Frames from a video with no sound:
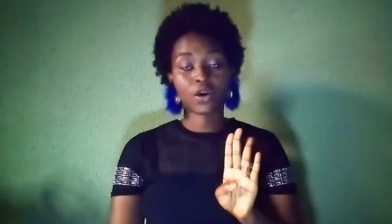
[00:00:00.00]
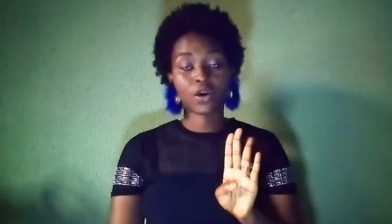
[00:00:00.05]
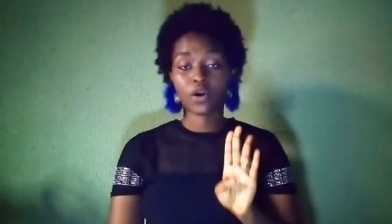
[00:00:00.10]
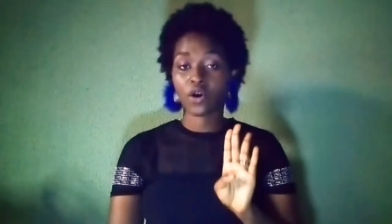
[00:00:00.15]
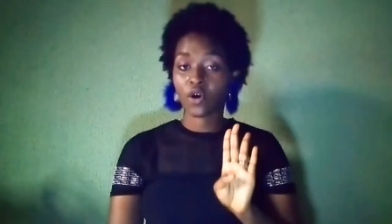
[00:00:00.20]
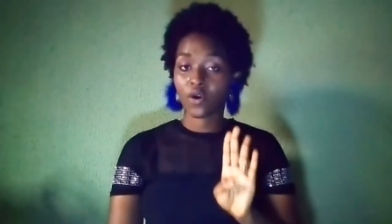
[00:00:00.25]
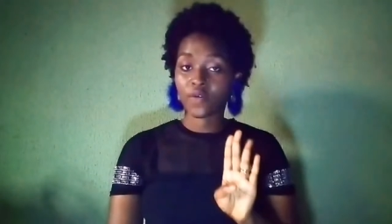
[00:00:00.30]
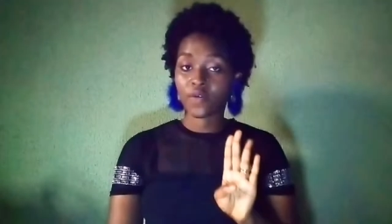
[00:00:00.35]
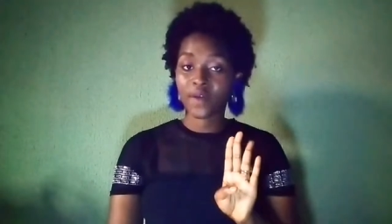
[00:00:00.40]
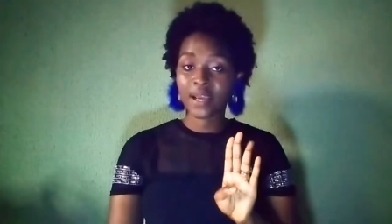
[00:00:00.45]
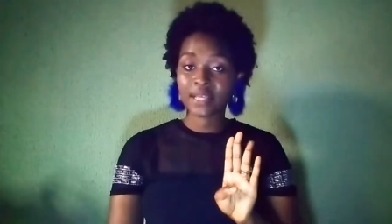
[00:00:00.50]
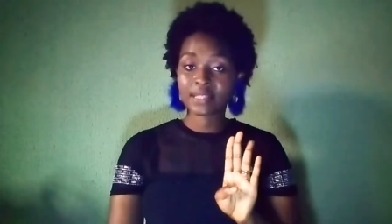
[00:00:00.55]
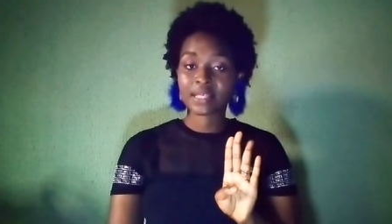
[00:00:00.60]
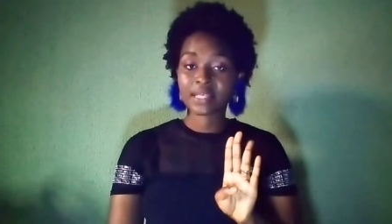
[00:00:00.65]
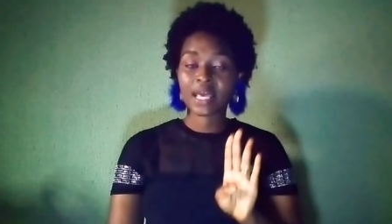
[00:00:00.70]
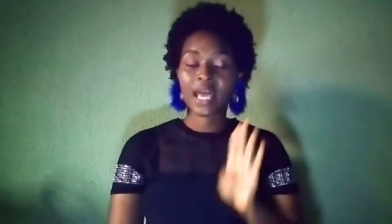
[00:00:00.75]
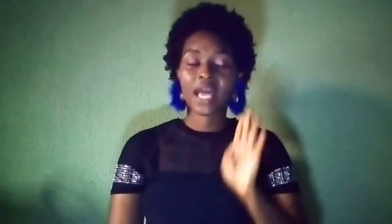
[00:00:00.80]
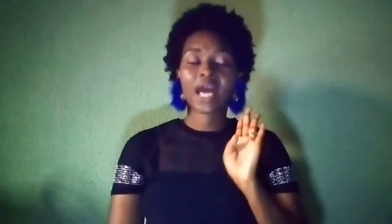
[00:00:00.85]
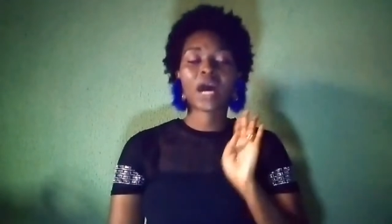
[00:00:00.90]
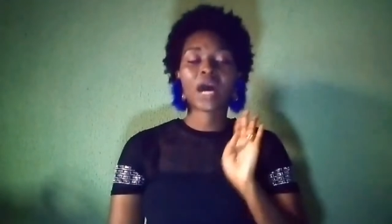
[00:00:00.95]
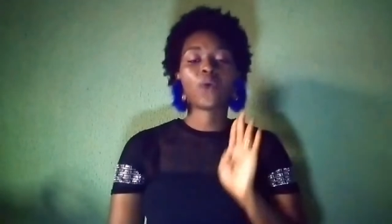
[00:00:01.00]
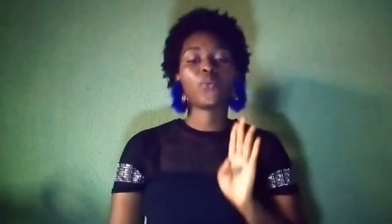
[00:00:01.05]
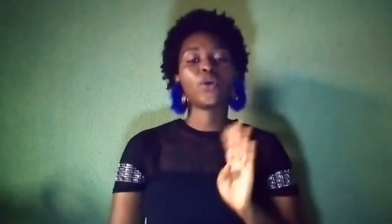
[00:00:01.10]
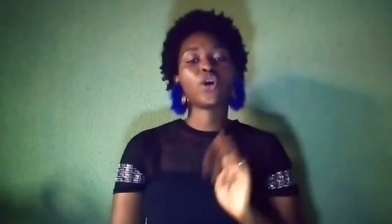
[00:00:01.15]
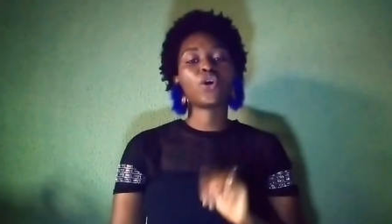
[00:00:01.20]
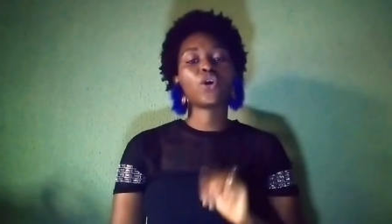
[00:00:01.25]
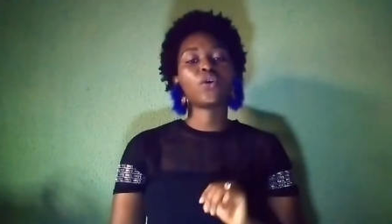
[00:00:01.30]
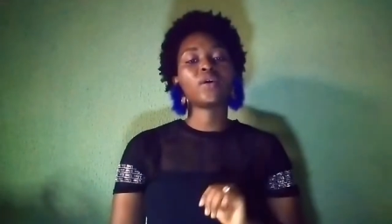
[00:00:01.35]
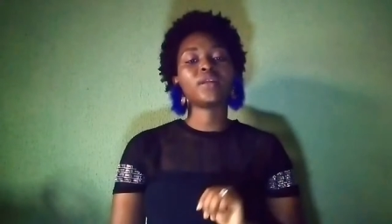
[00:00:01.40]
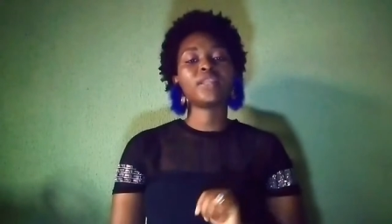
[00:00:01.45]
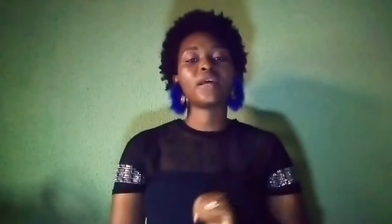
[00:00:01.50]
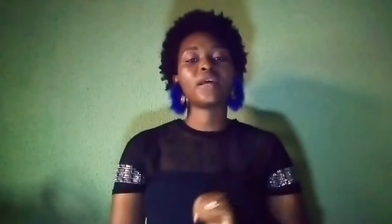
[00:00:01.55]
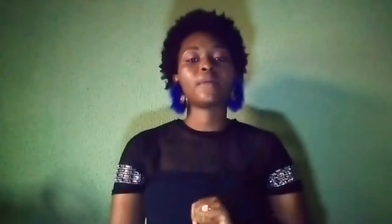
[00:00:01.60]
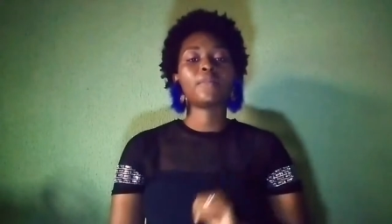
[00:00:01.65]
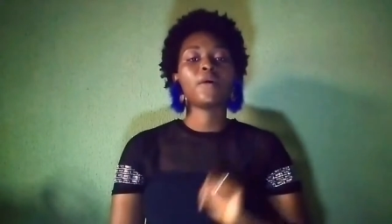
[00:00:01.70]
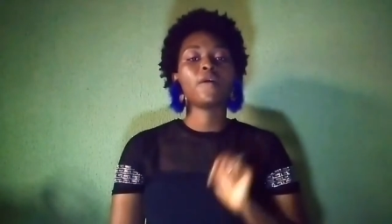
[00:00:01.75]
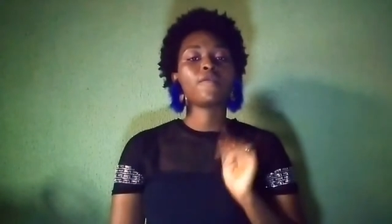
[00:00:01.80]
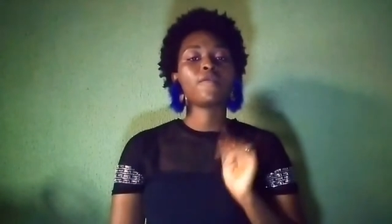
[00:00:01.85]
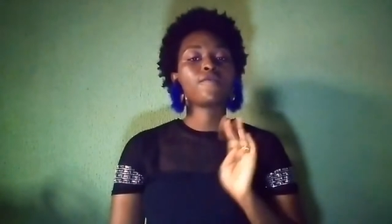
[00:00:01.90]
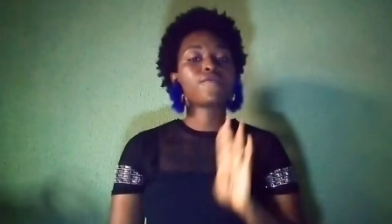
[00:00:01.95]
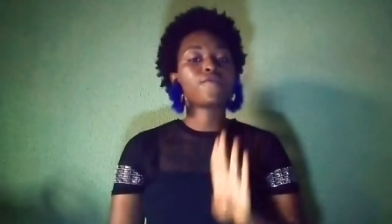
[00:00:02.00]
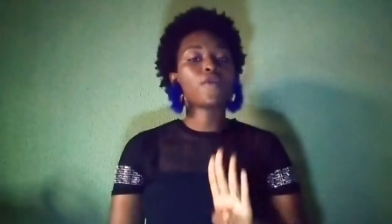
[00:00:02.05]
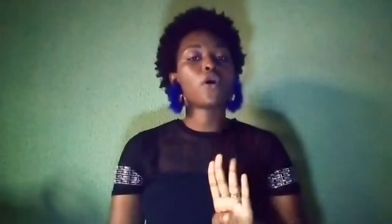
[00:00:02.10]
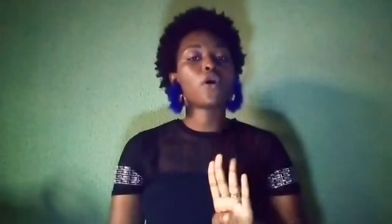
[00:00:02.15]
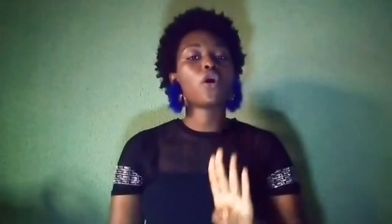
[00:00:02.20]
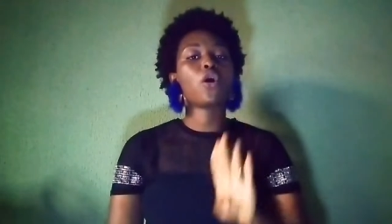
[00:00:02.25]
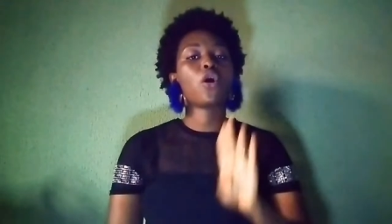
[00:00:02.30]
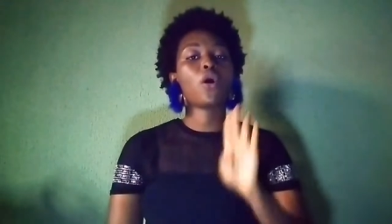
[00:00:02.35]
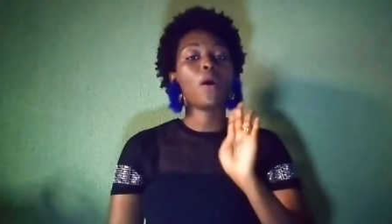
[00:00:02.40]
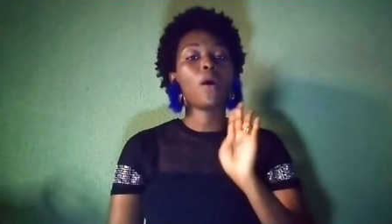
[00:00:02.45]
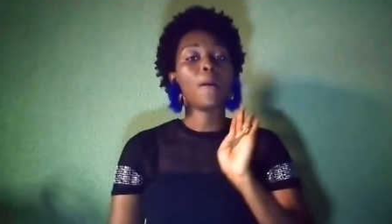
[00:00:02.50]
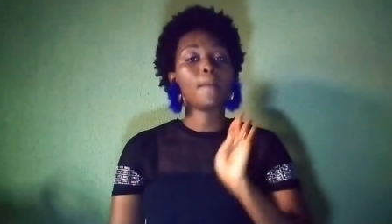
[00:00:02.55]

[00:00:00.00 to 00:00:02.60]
All right, and we call them 4